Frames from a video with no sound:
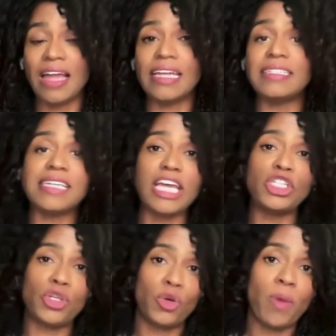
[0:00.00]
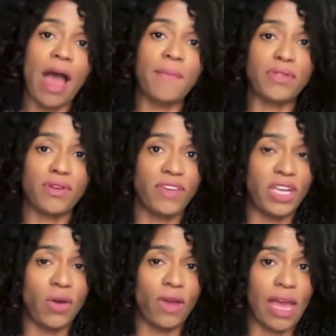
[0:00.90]
Let's take two popular
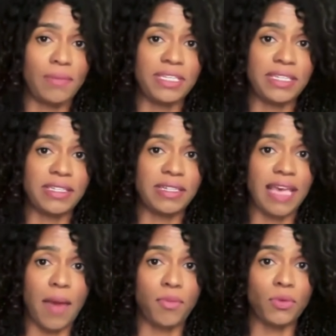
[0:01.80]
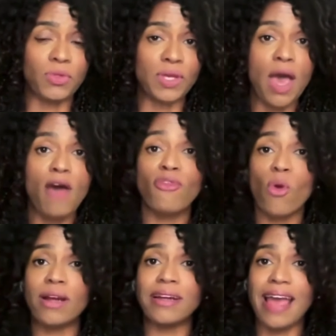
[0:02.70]
video games as examples,
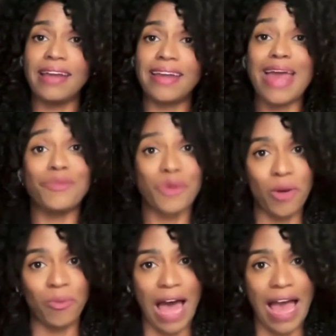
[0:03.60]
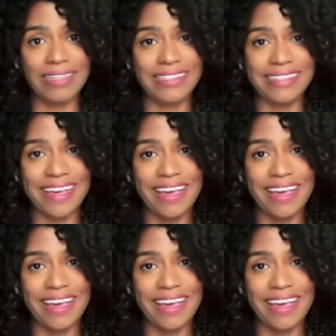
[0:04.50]
Fortnite and Roblox.